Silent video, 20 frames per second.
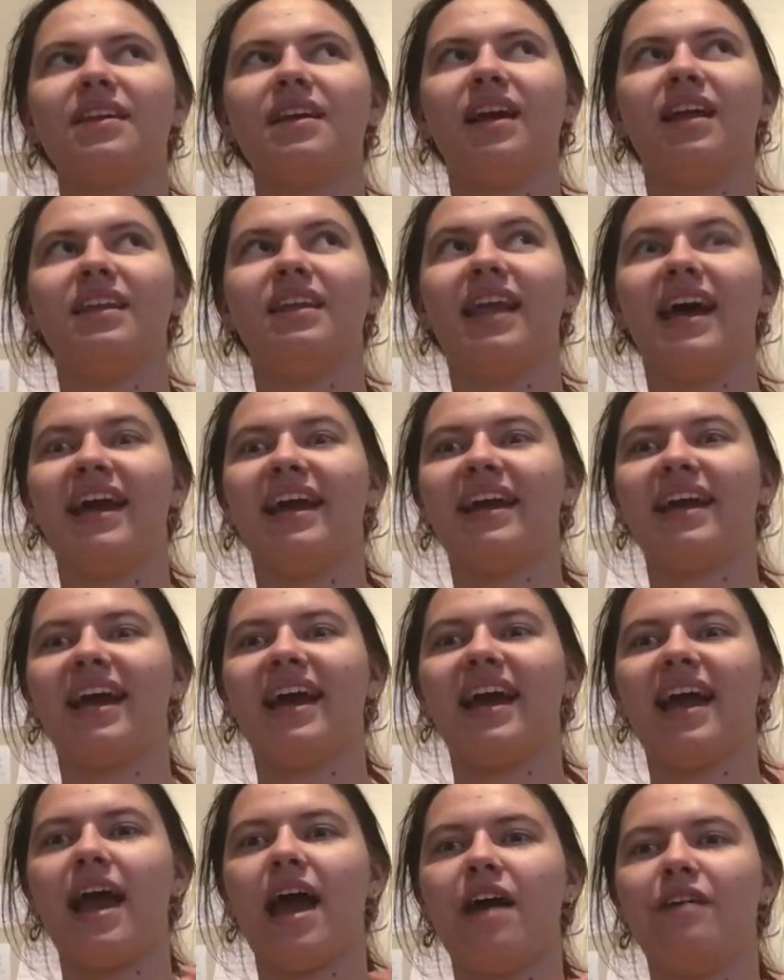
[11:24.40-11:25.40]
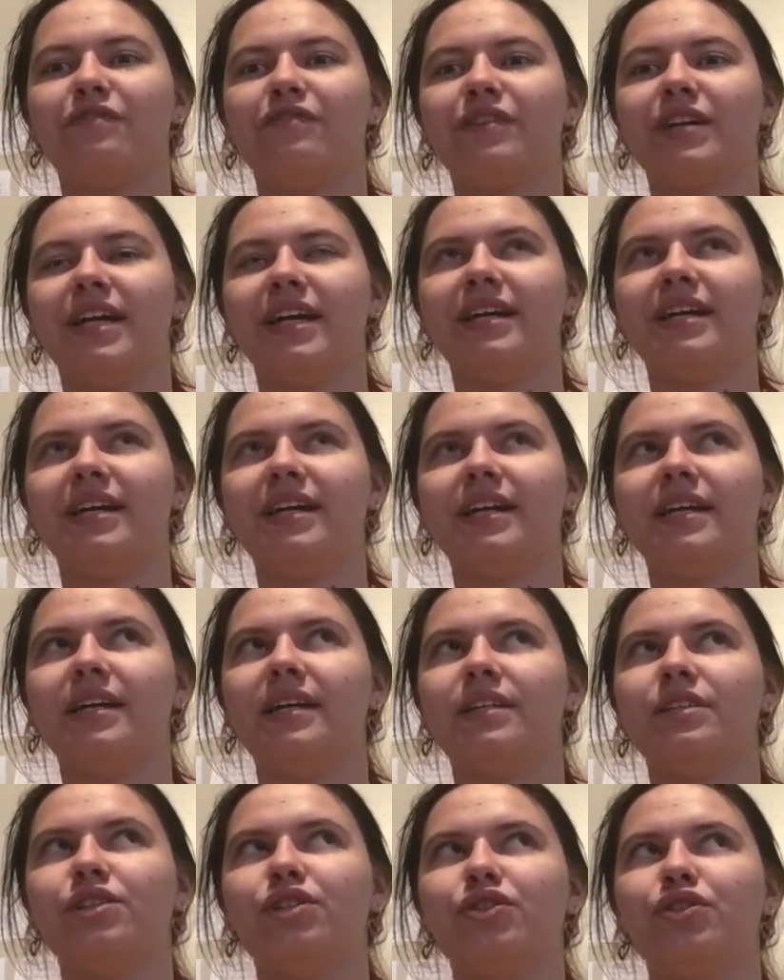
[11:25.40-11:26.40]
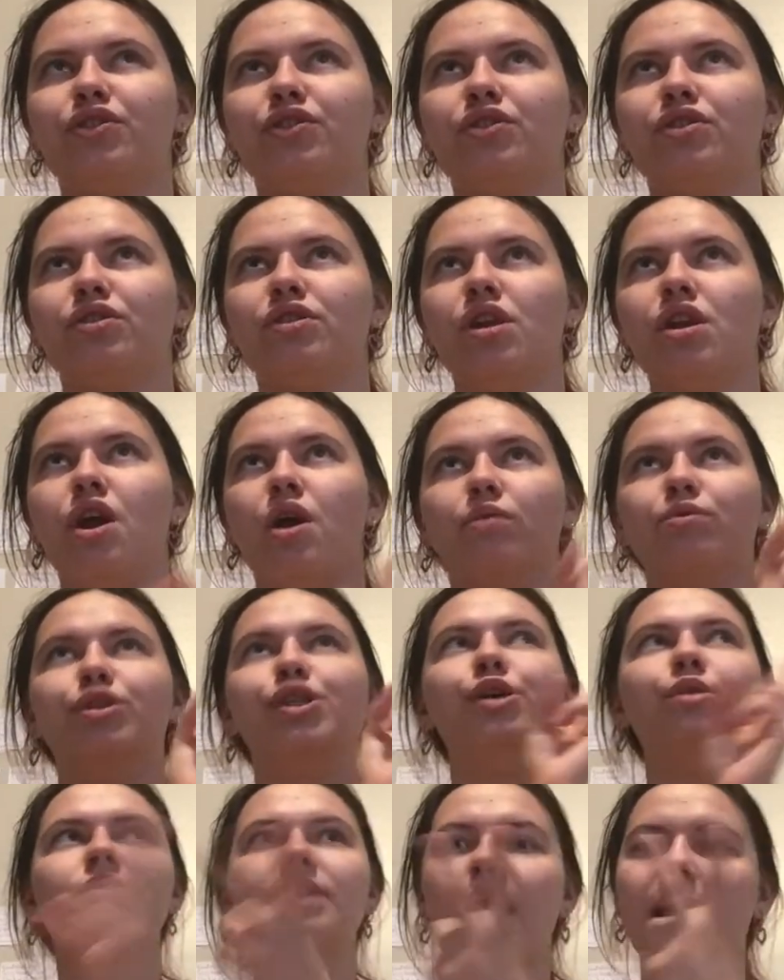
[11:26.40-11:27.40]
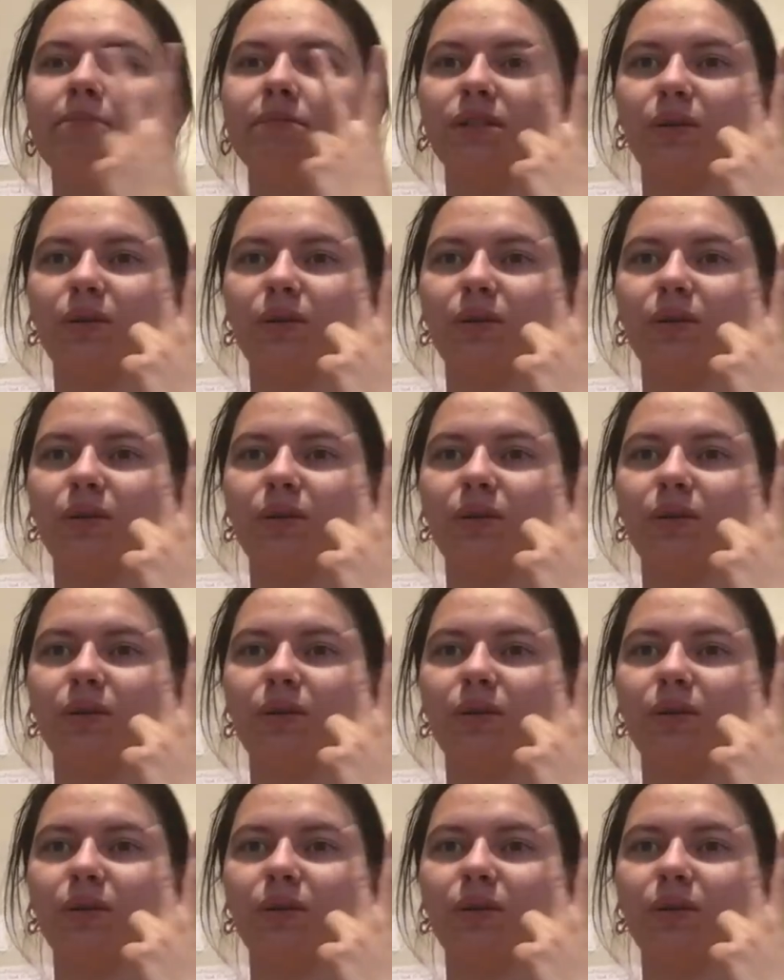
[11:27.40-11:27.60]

Like 2 times